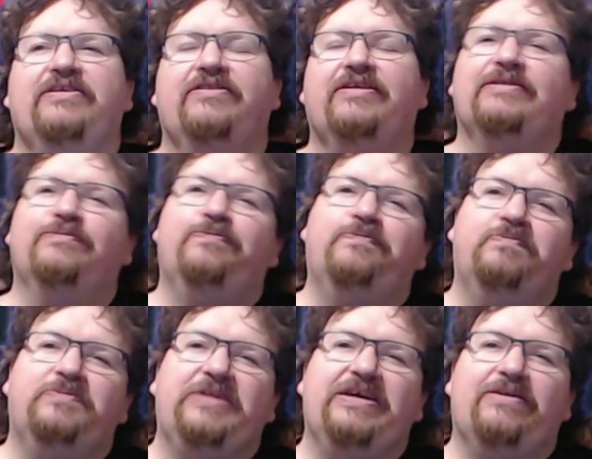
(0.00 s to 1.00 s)
it and you're like,
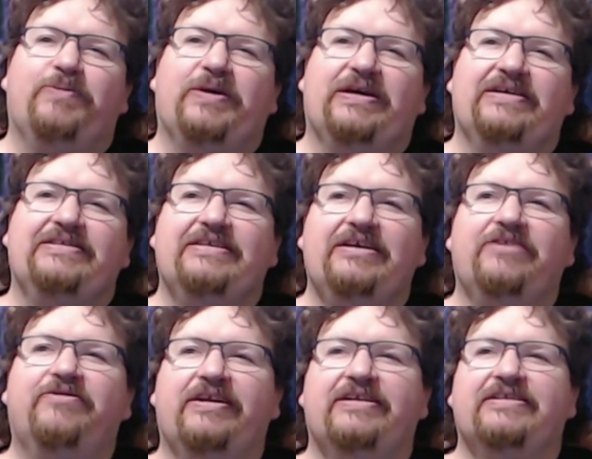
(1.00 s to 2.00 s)
yep, I see
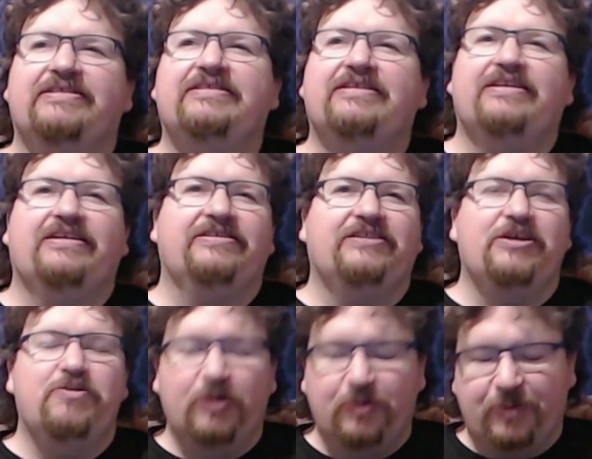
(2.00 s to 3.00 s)
credits and I
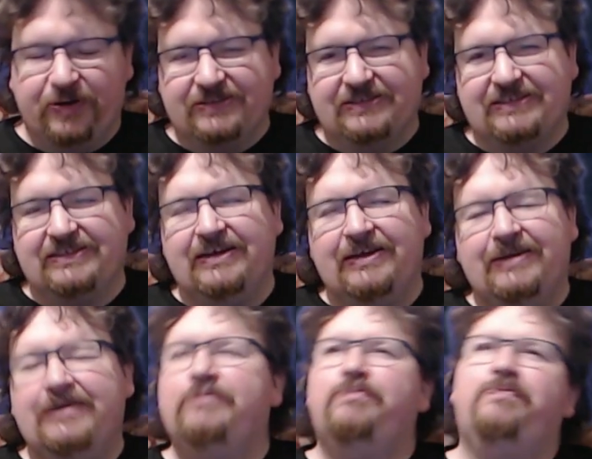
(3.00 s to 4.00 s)
see blueprints.
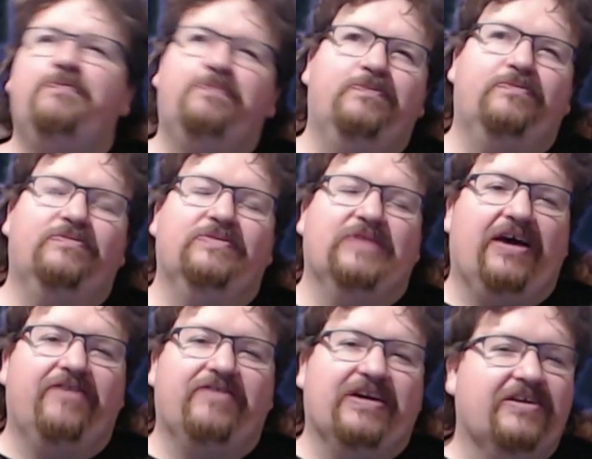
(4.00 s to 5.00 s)

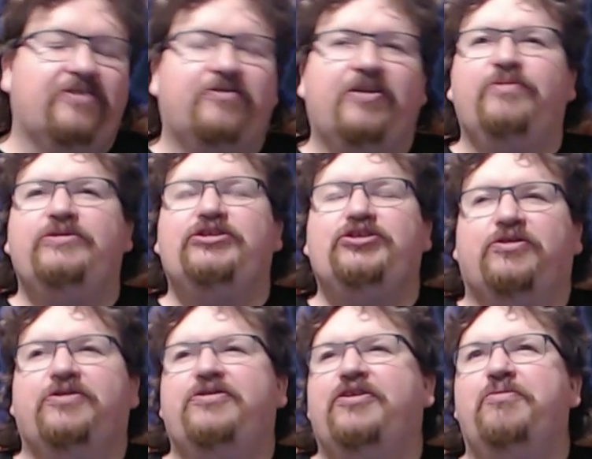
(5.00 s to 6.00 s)
I've got an incredibly
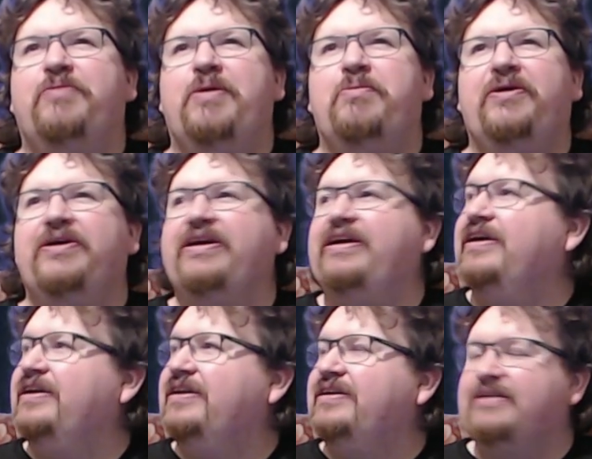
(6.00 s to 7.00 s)
short-term
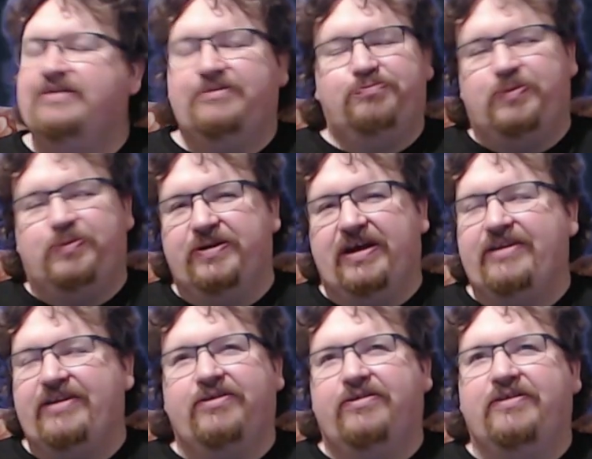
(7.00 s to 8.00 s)
memory, but
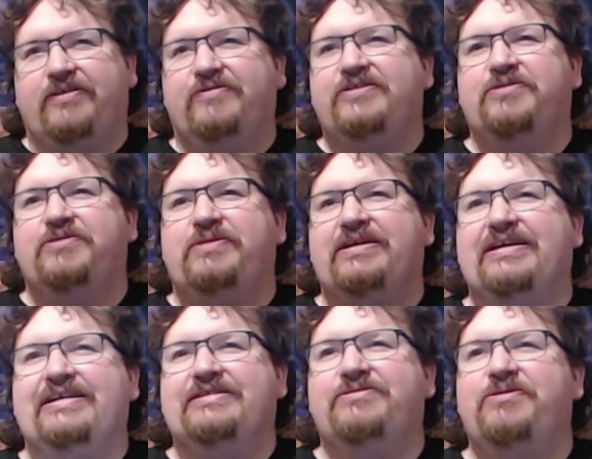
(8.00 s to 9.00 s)
I thought there was something
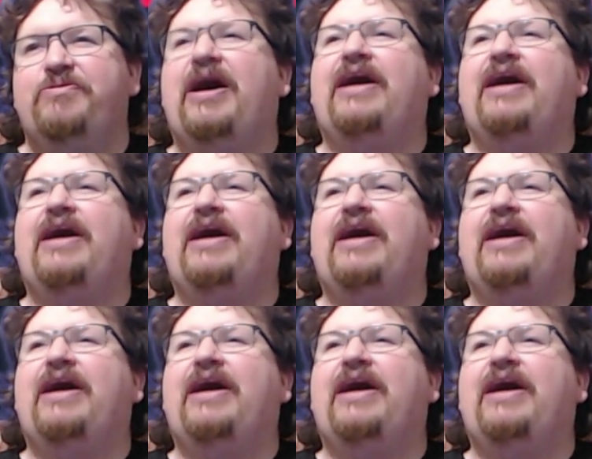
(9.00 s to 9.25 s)
else.